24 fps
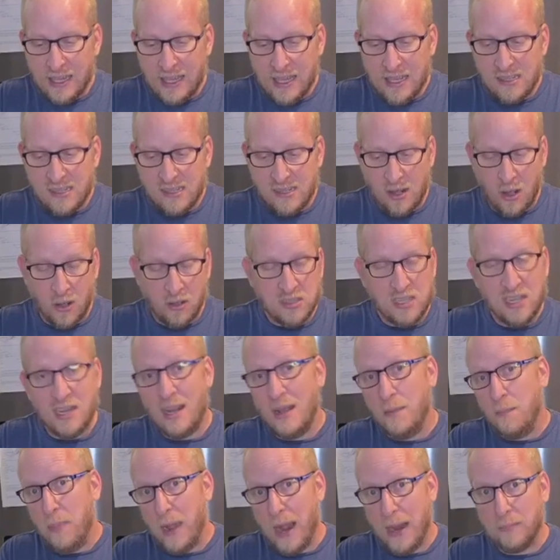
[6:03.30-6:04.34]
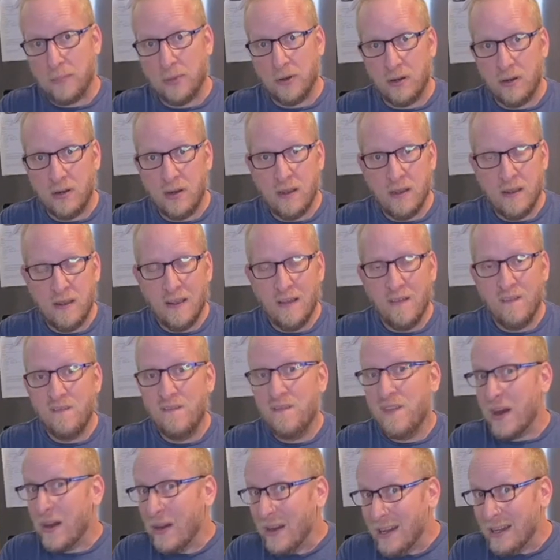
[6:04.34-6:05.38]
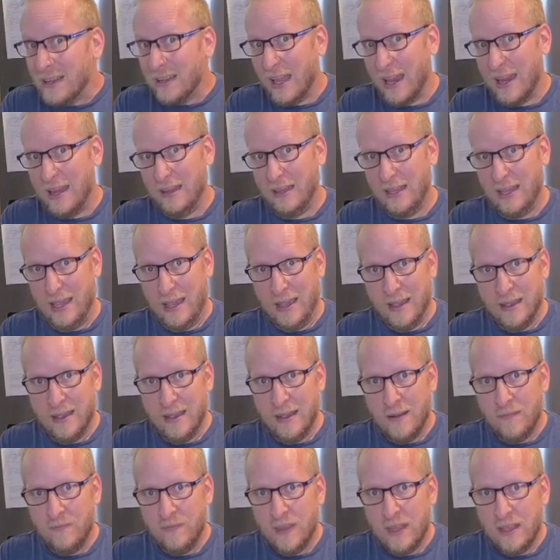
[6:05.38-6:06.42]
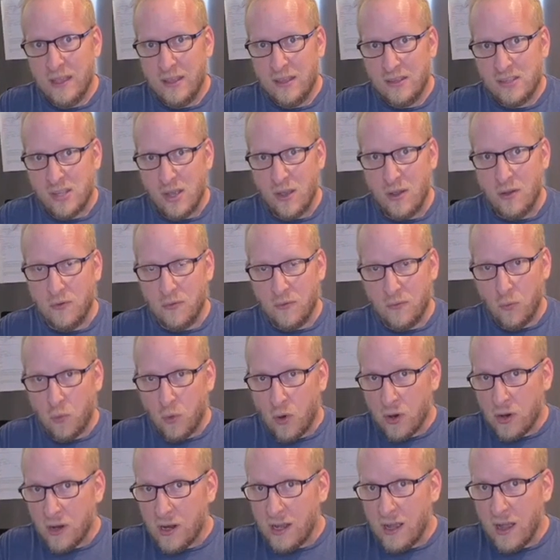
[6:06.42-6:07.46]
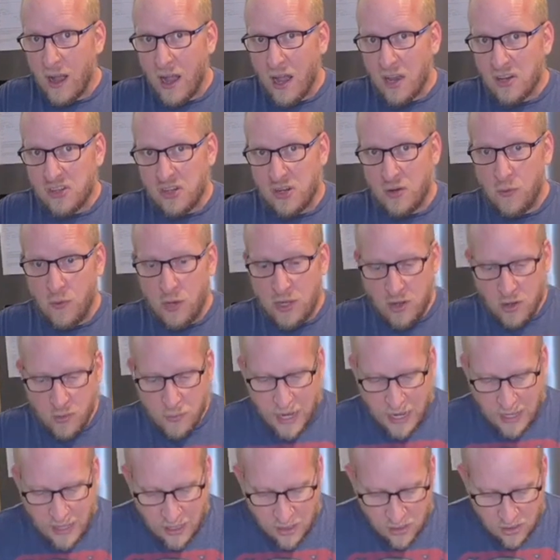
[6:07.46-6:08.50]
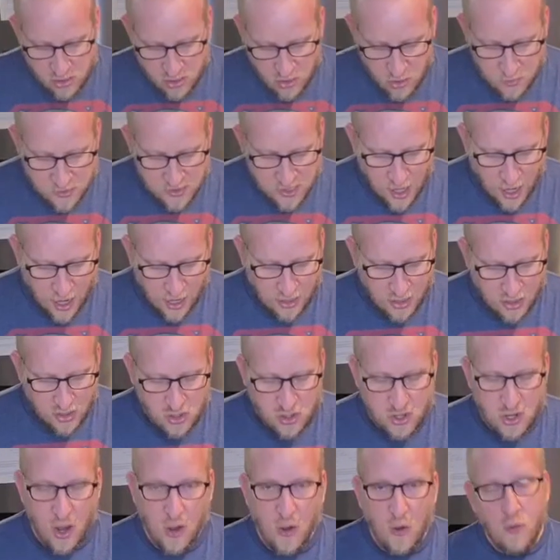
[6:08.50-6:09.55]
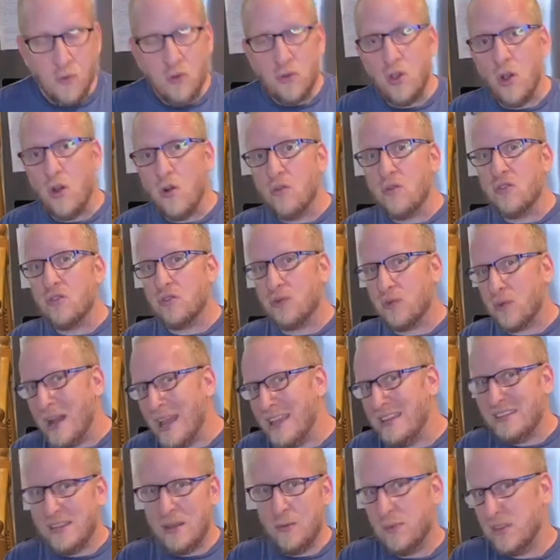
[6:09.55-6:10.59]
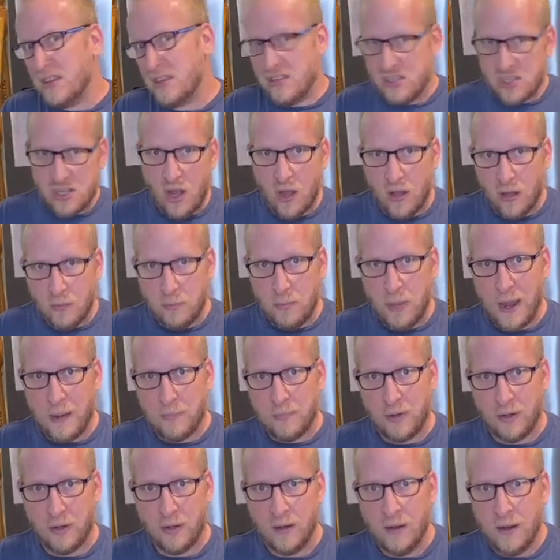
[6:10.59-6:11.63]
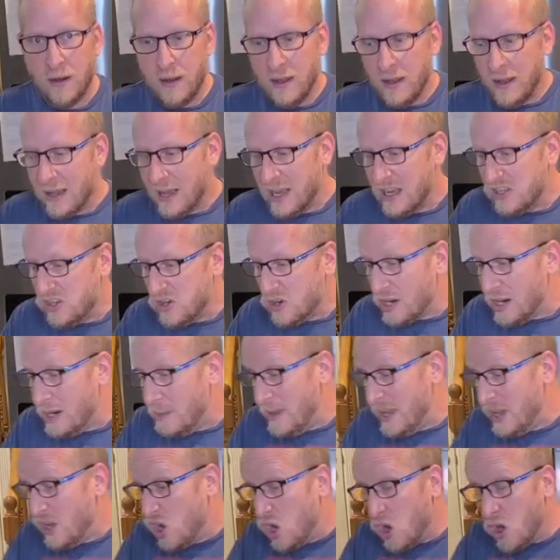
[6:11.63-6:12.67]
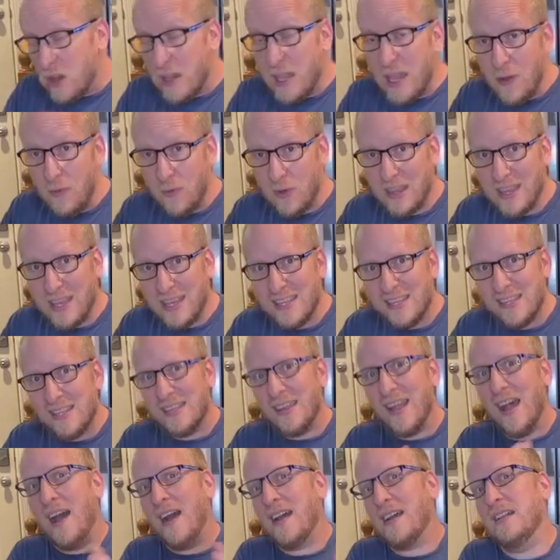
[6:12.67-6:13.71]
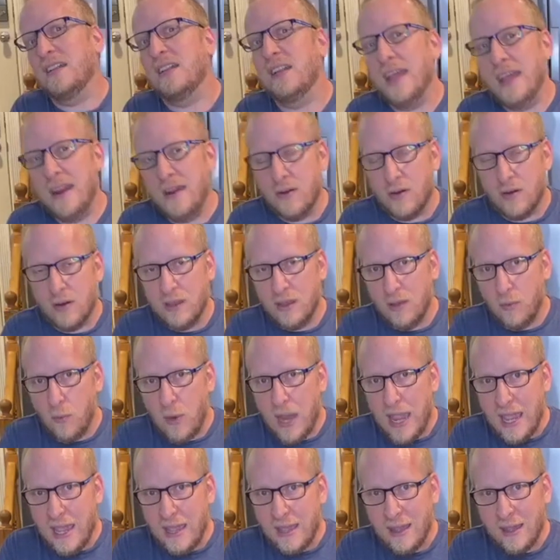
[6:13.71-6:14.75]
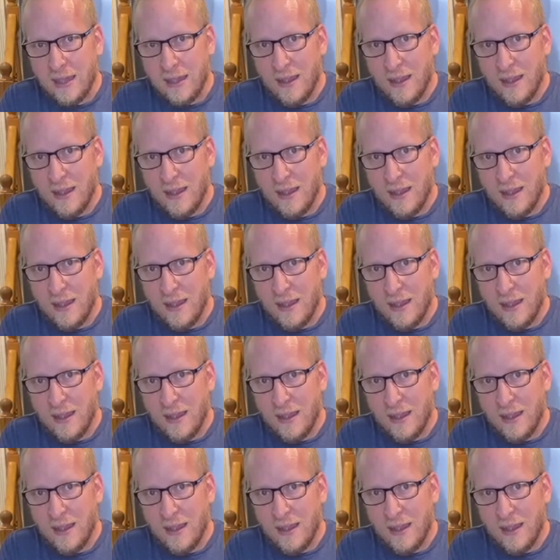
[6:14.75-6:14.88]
salted and peppered, very lightly. So word of caution, when you're making soup stock, don't go crazy with the salt and pepper, because you're going to be cooking with this stock later in the week.